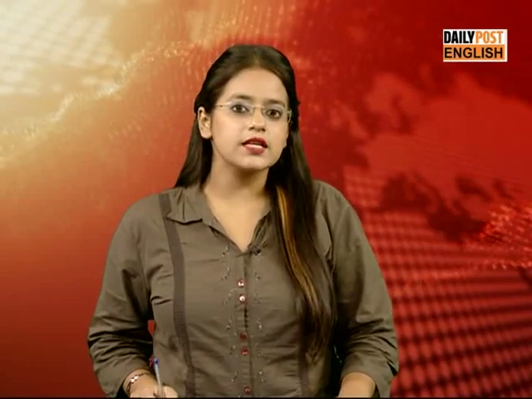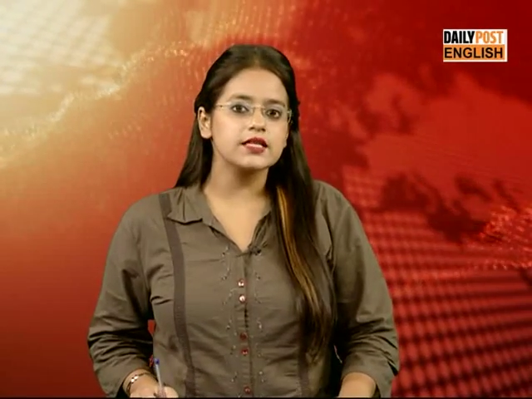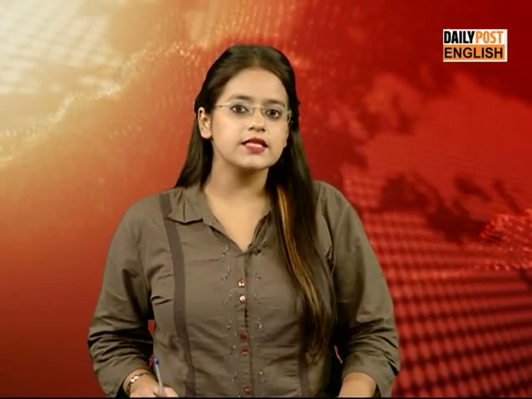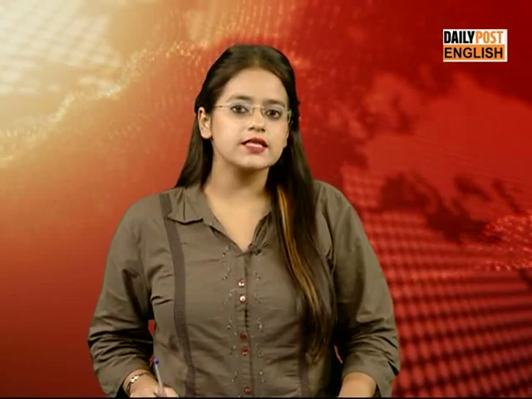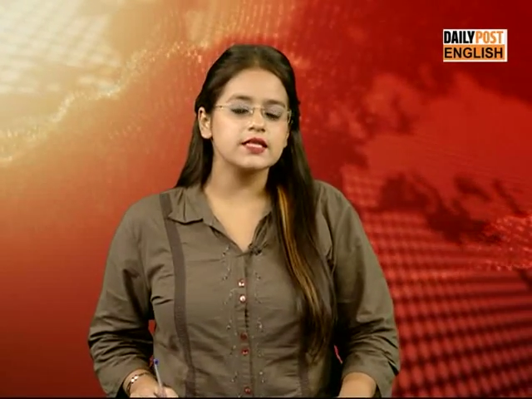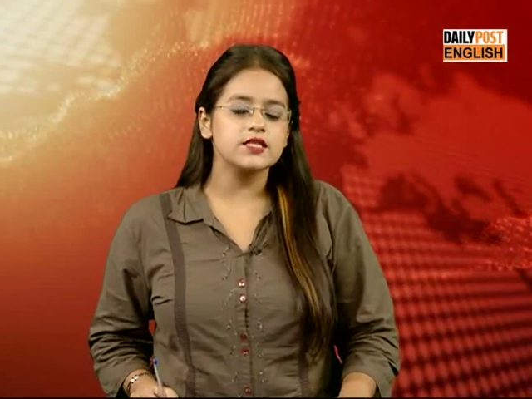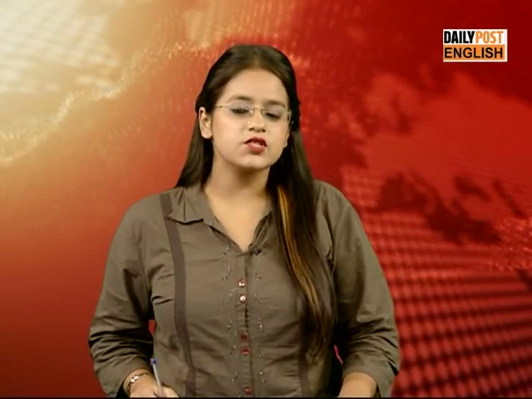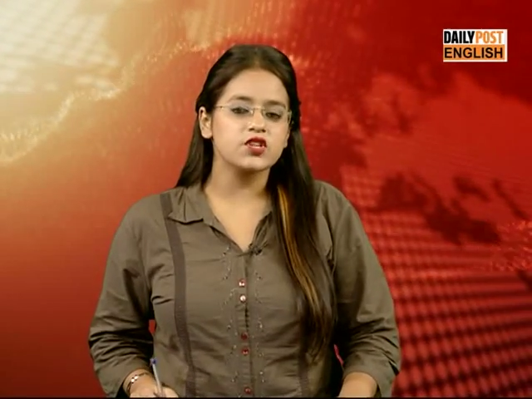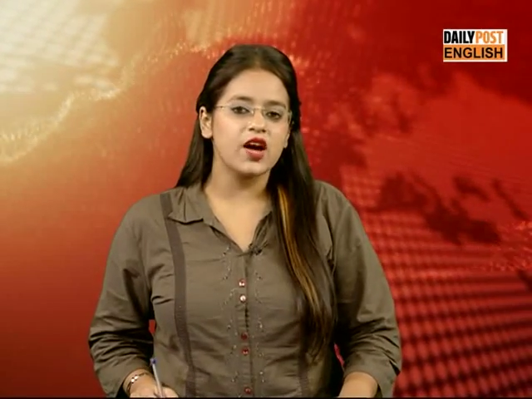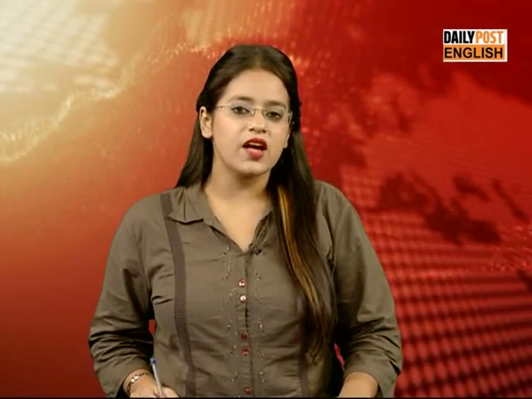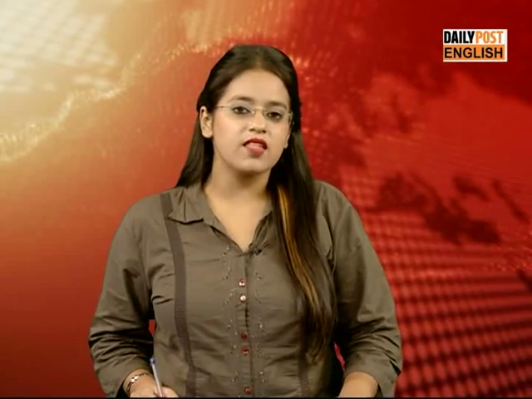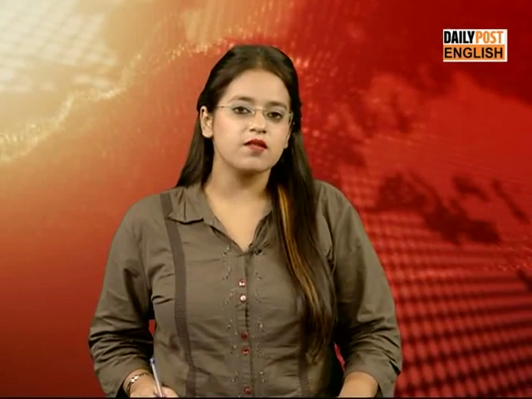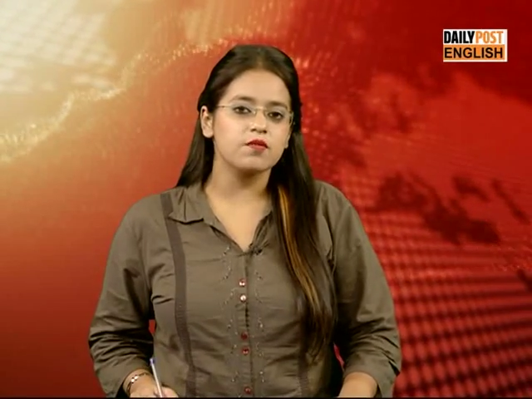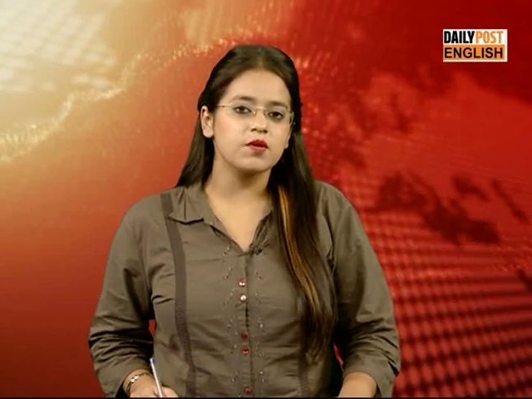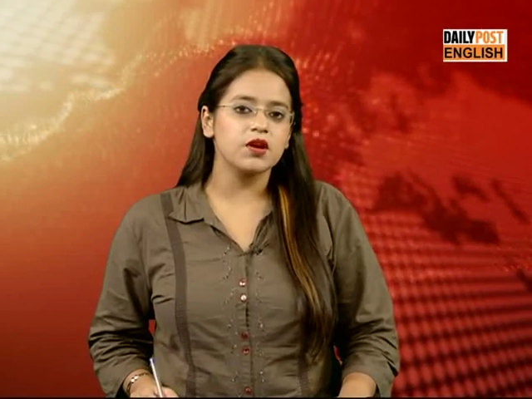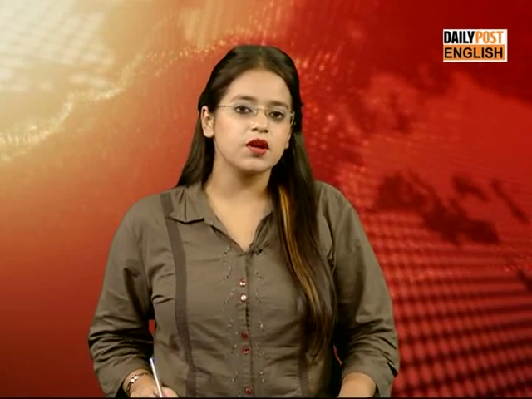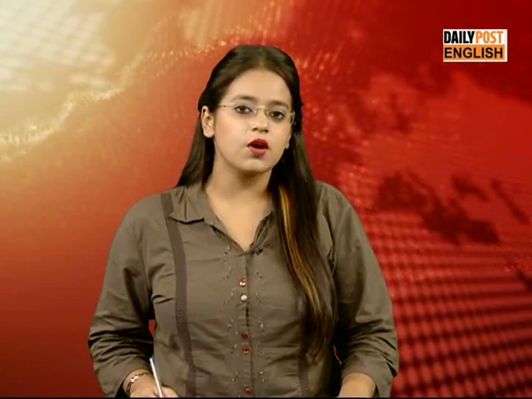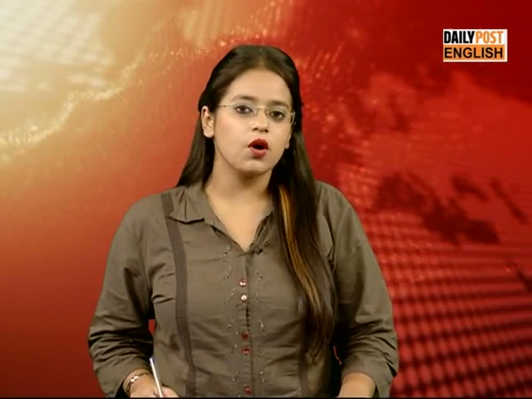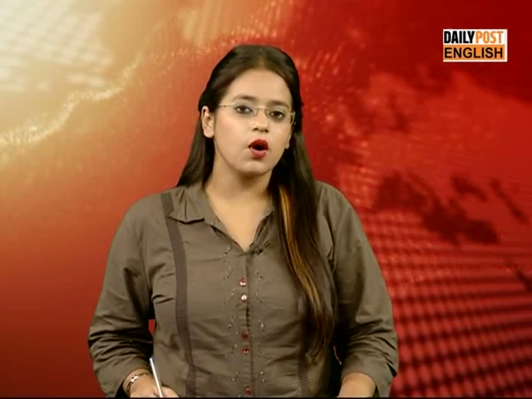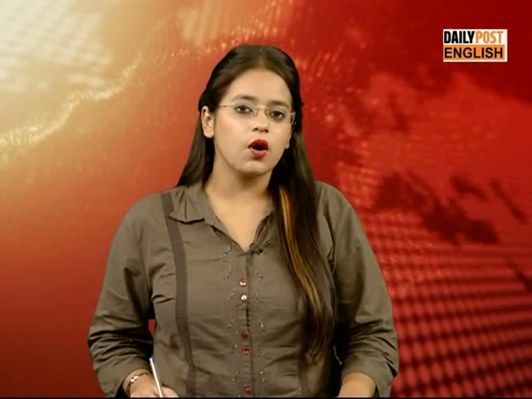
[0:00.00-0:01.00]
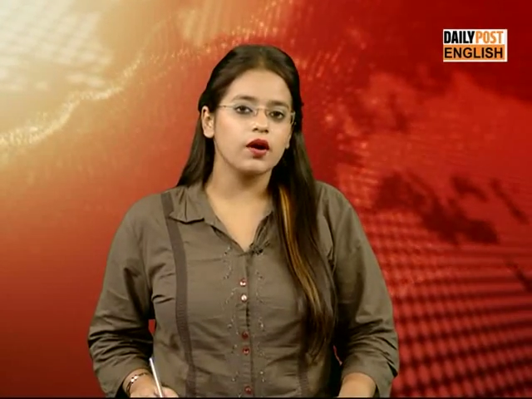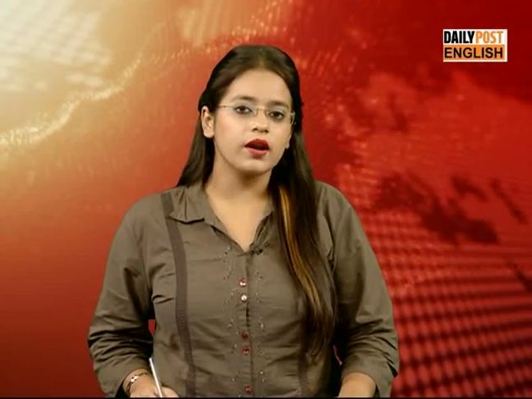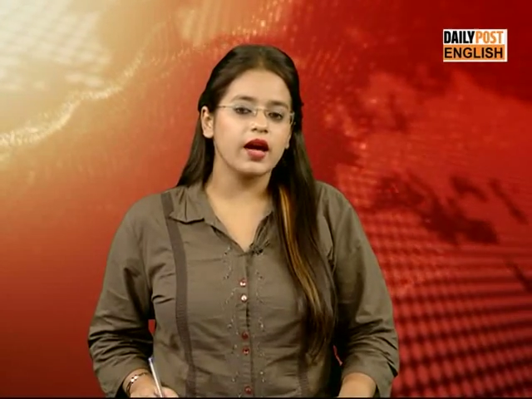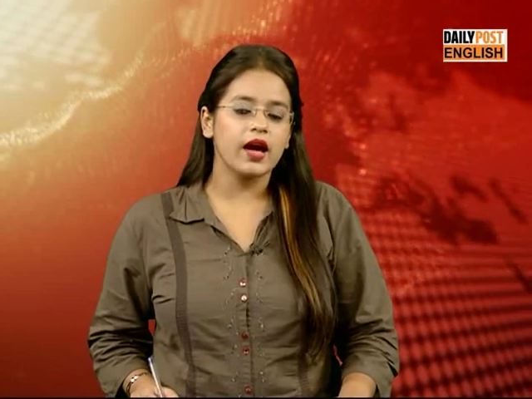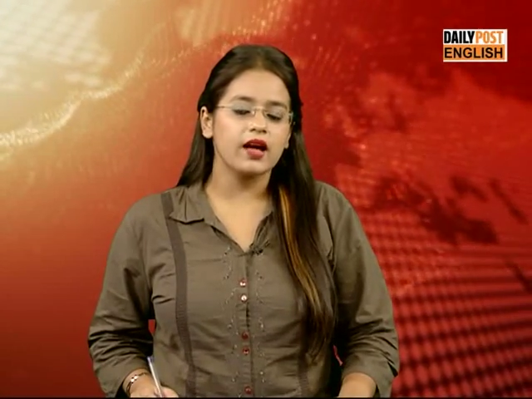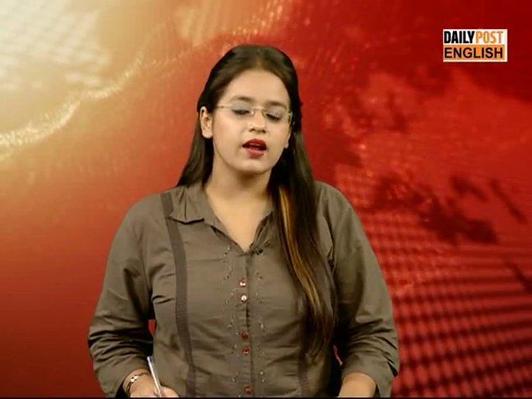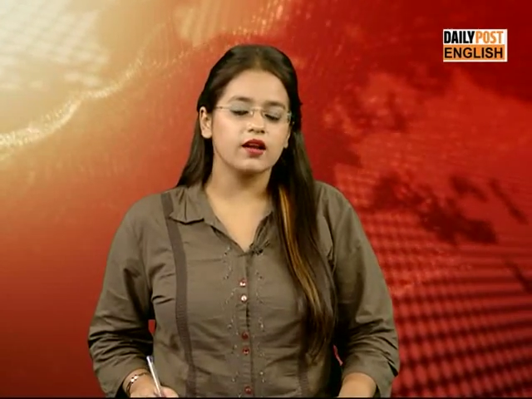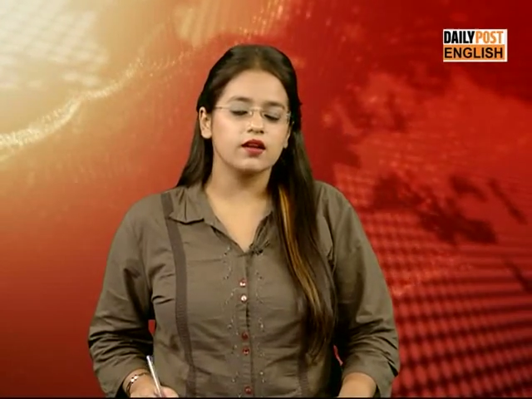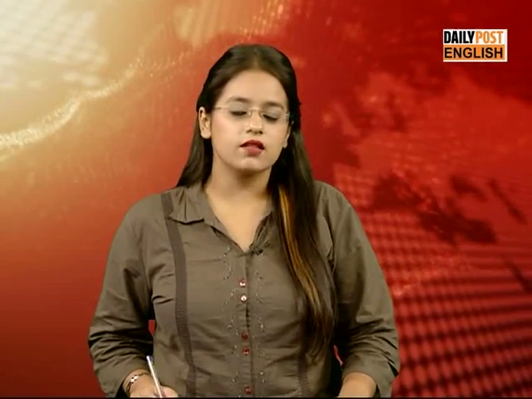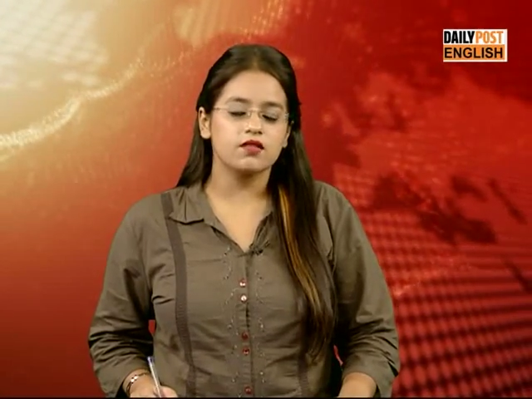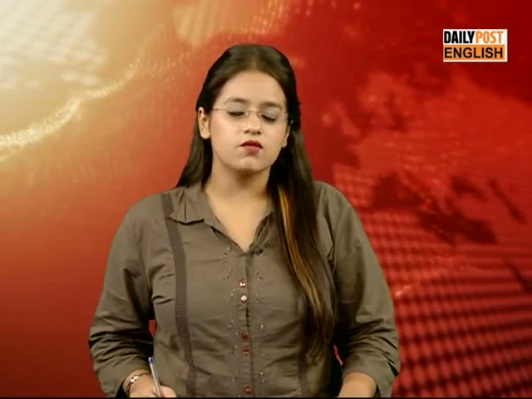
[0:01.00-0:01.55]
This is Jasmine Kaur. And